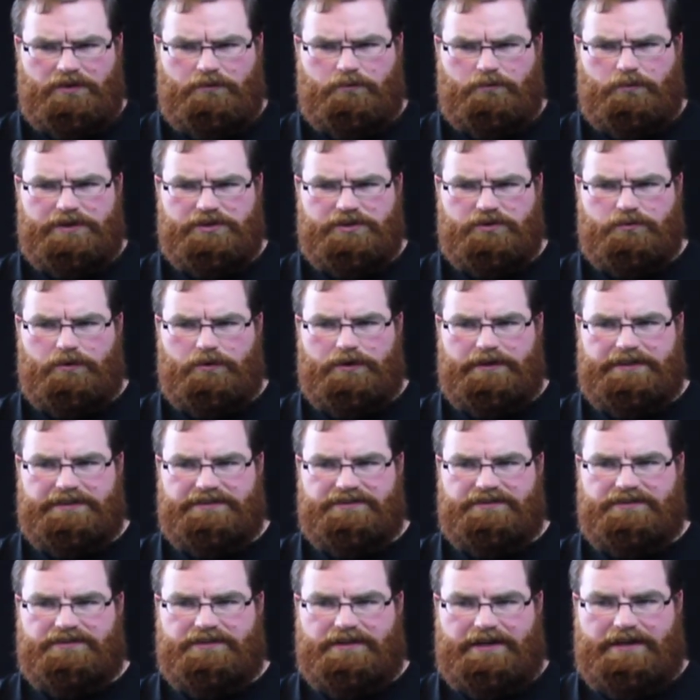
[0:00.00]
which
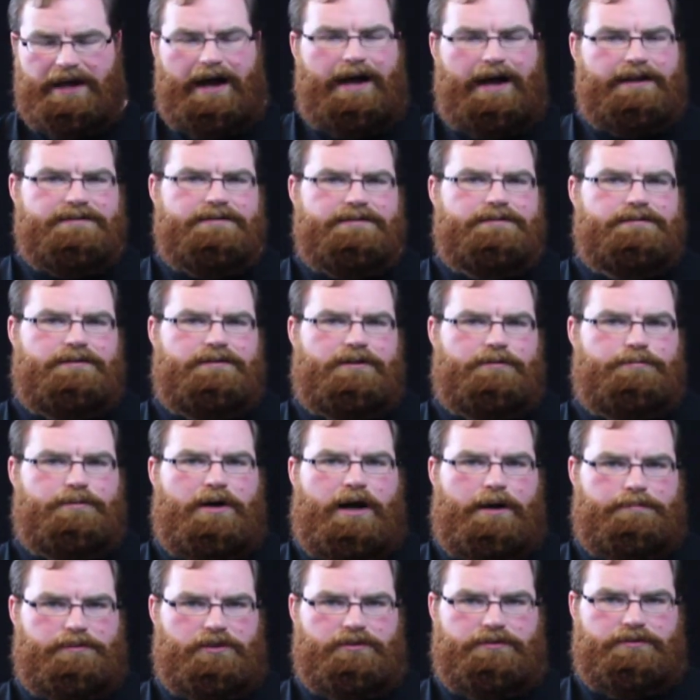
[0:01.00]
was not a
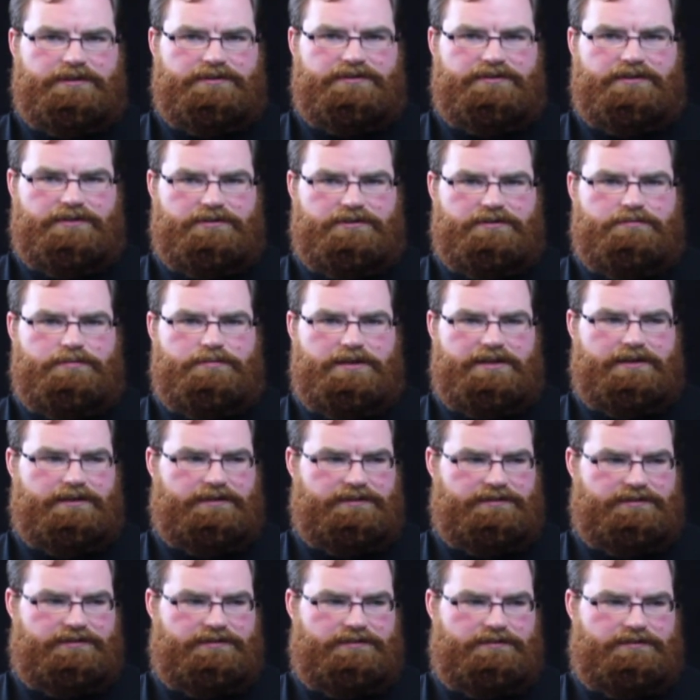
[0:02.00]
popular decision
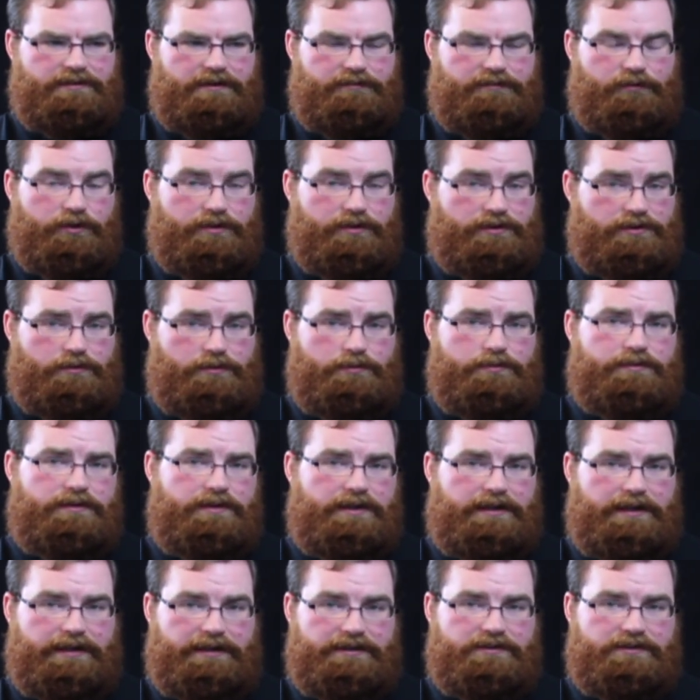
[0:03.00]
because of her youth
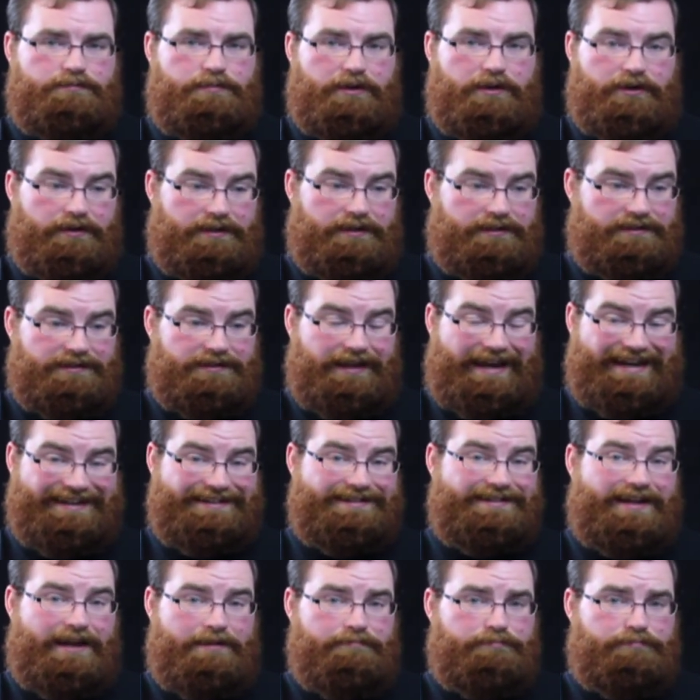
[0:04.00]
and inexperience
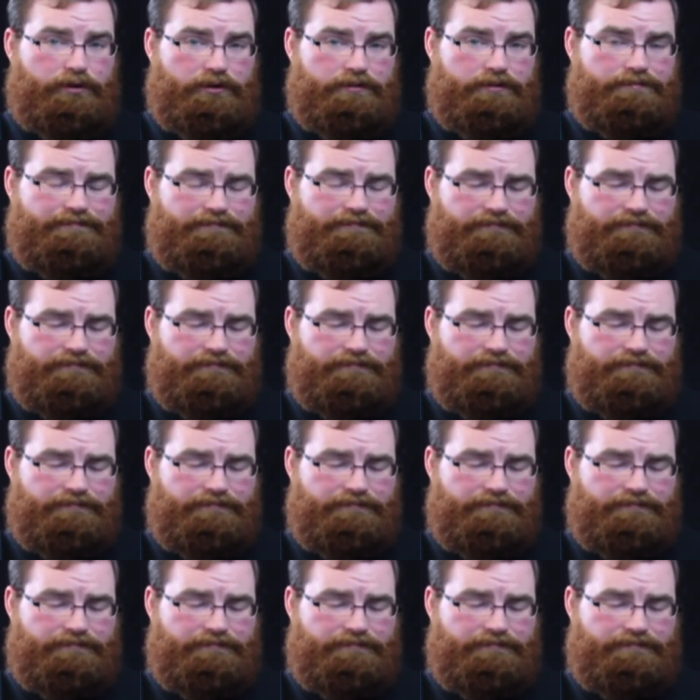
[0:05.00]
and temper.